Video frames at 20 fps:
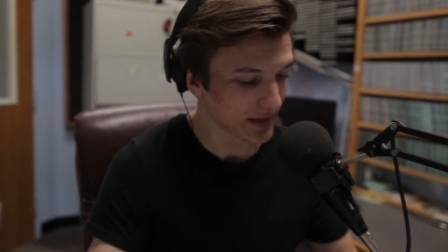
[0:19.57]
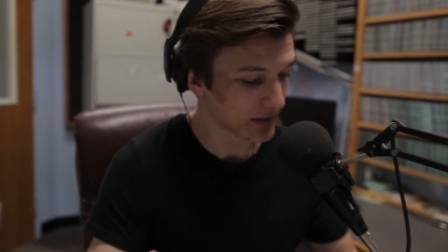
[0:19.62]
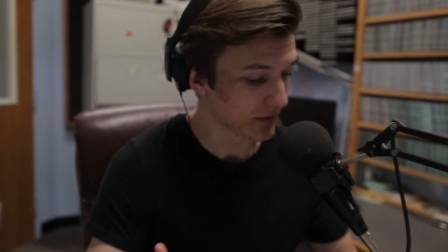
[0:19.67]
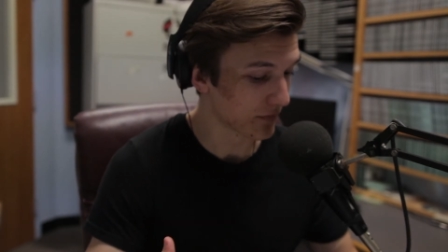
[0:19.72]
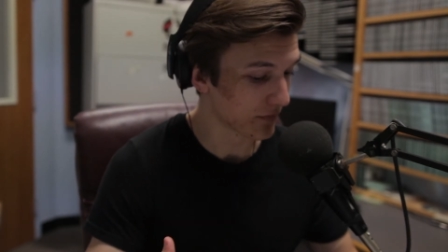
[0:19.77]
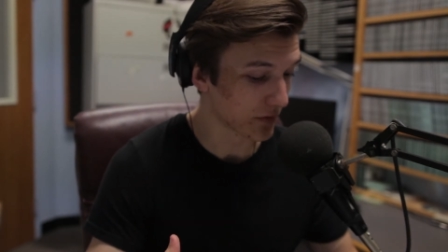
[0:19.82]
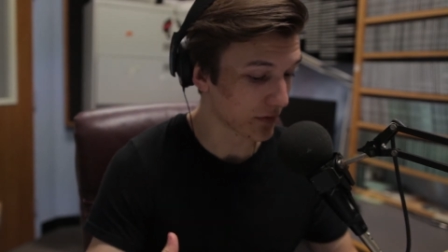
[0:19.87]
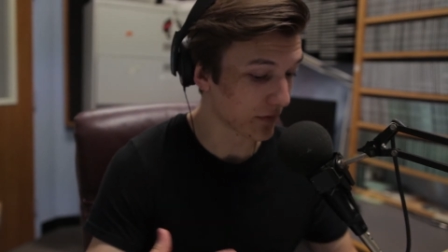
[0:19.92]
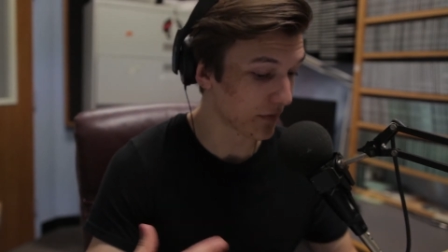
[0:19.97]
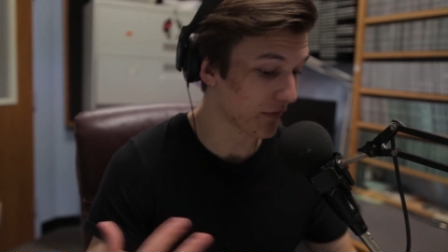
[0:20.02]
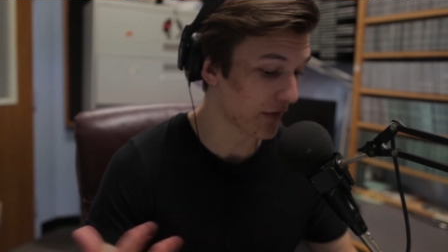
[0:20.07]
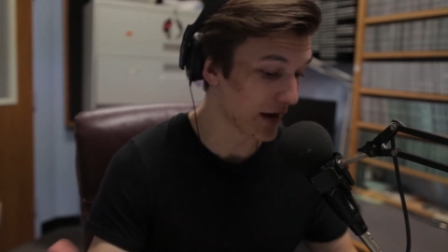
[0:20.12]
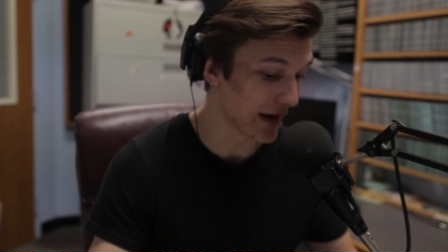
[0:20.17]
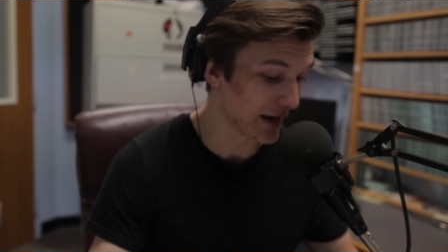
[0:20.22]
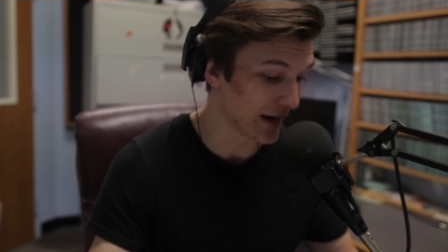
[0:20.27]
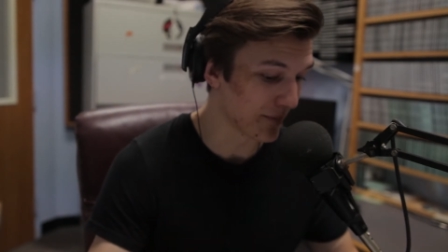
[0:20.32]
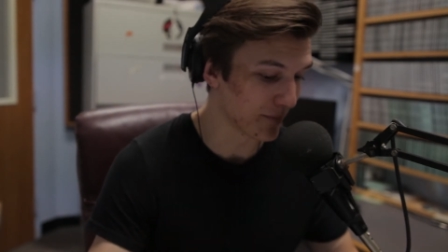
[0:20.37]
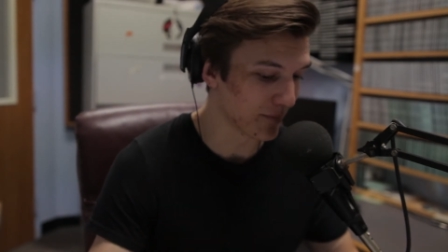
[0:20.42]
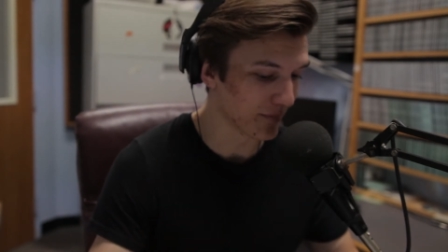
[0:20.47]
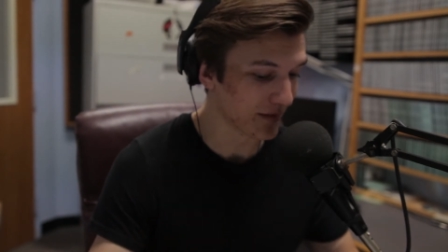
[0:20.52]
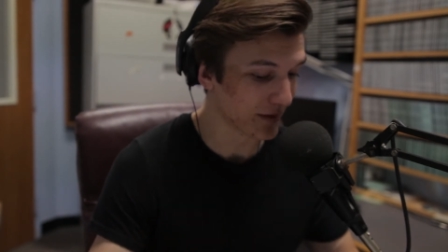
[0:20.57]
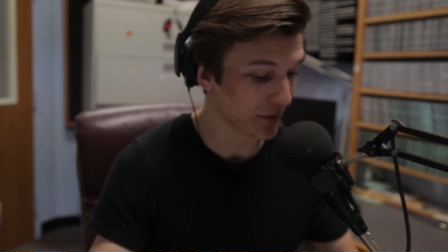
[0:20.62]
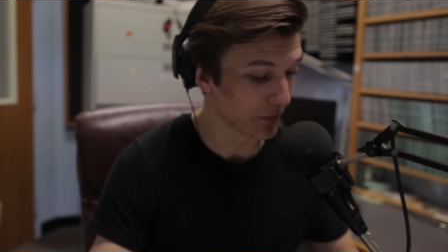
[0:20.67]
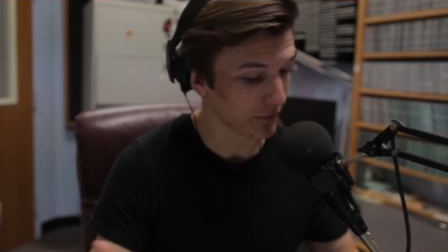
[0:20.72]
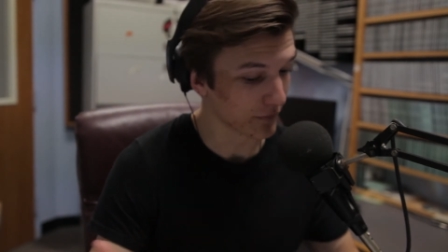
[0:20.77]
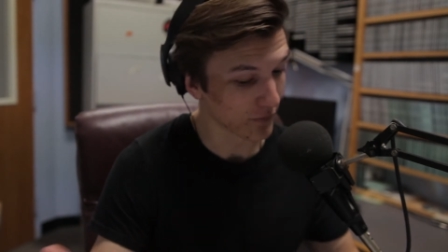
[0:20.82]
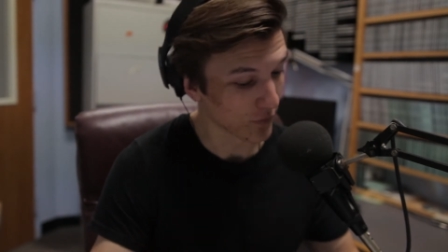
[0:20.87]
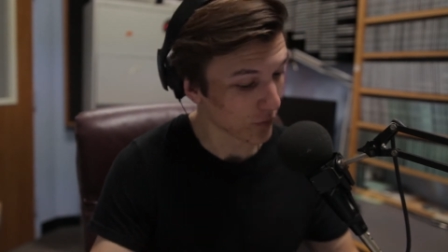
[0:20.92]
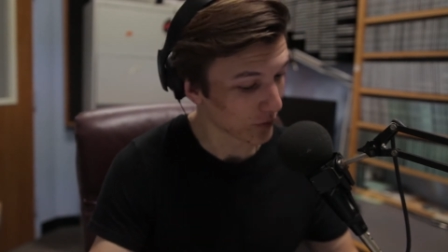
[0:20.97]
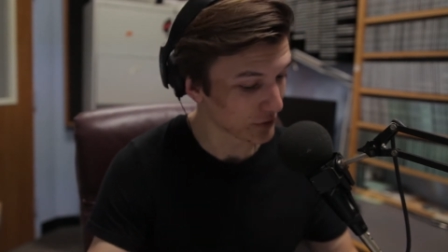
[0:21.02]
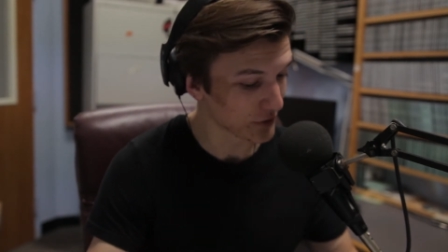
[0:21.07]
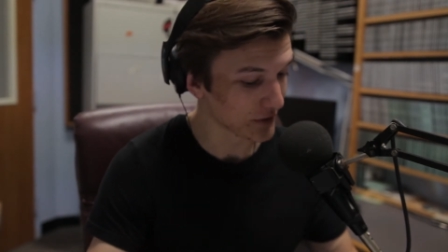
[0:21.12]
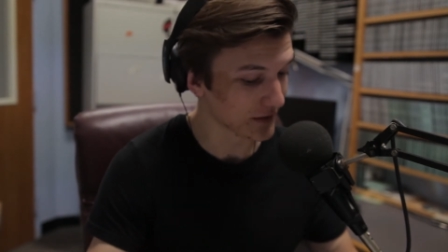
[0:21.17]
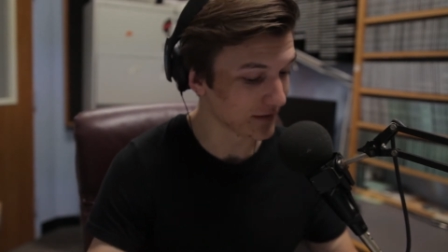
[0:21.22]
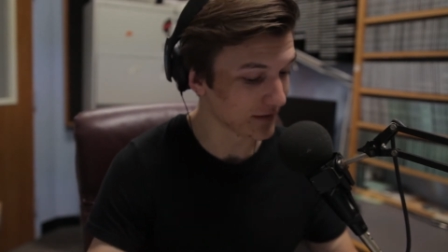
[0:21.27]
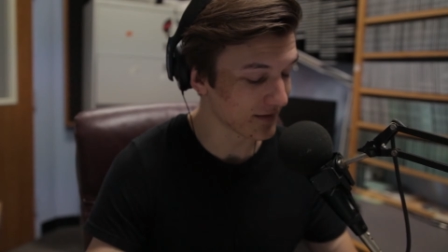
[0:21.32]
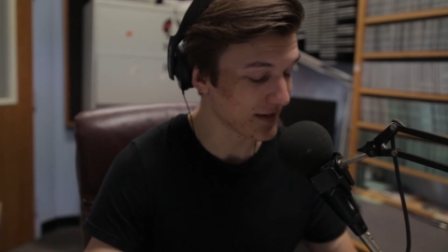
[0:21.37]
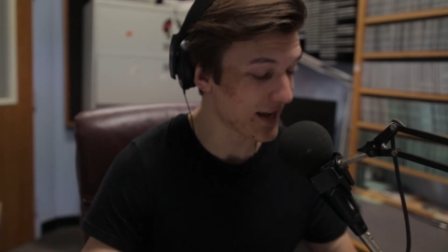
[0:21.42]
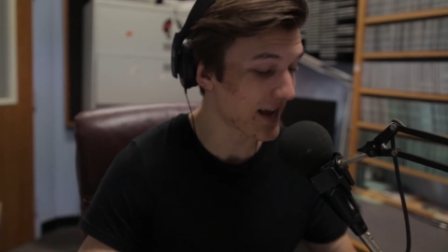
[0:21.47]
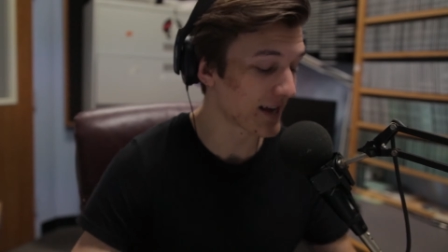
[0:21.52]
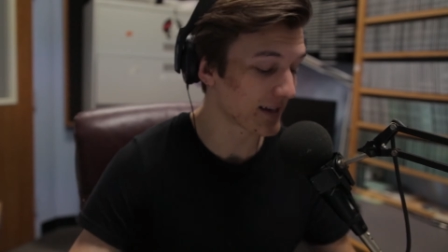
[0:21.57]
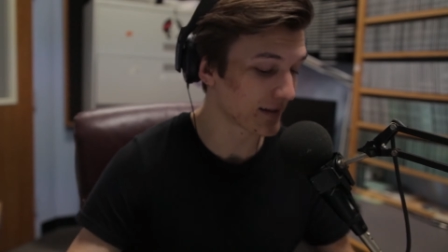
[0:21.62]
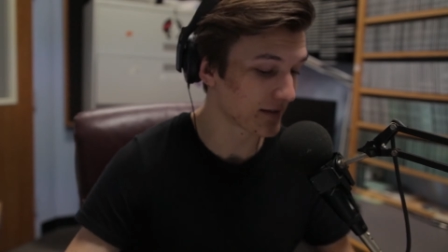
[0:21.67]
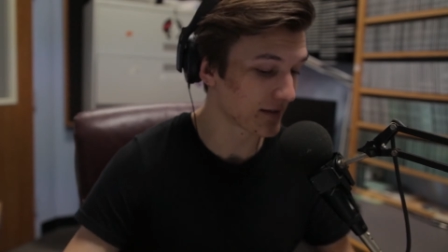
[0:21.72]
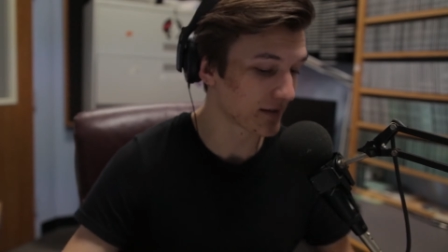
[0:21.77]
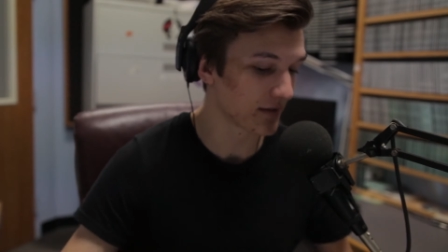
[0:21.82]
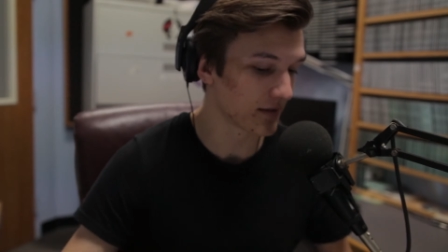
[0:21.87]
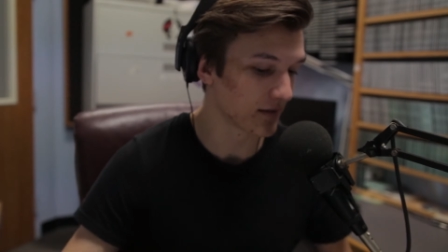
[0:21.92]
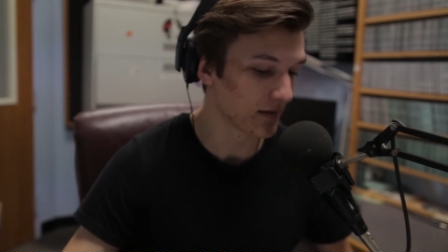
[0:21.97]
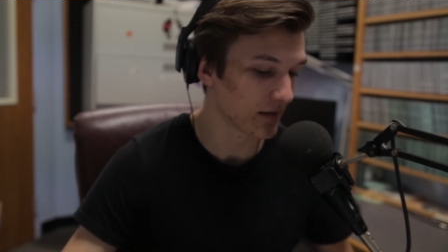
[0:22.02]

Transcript: is it for the fame, the fortune? Yes.